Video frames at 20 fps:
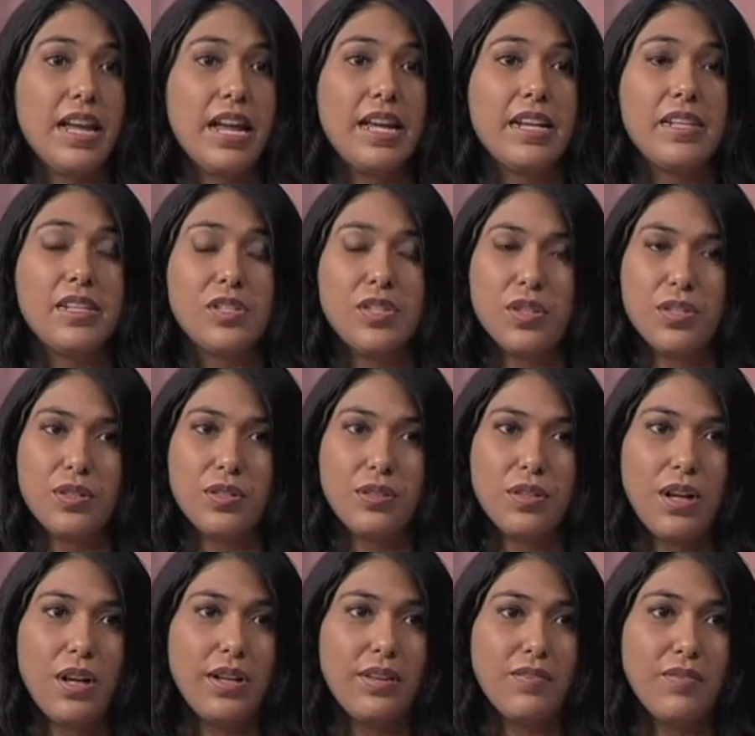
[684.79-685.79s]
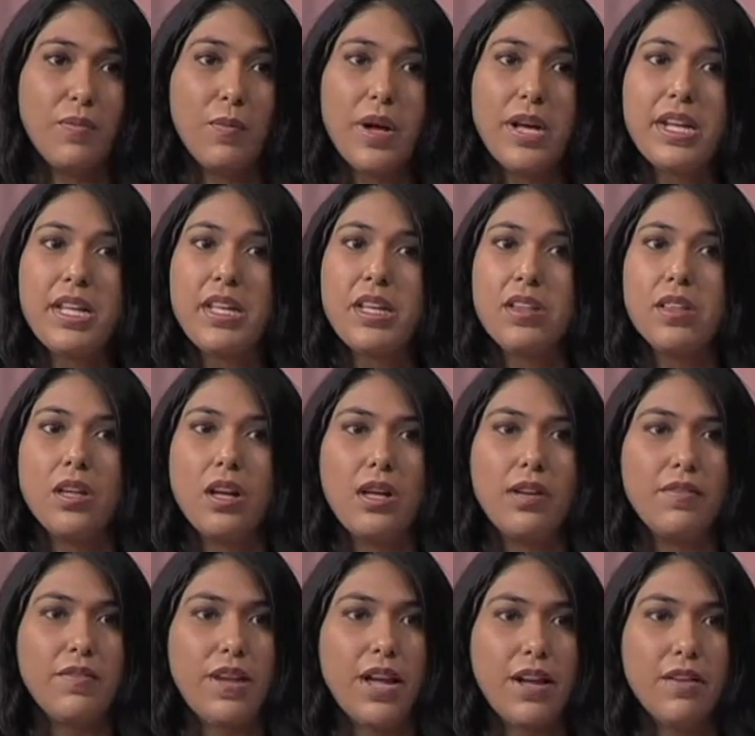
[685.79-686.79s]
And it took a lot of money, a lot
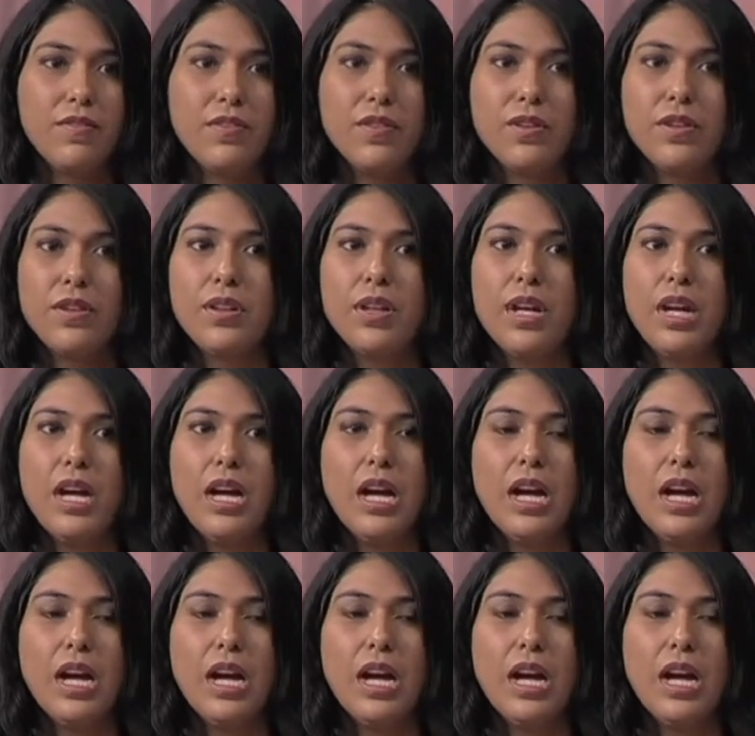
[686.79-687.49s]
of effort,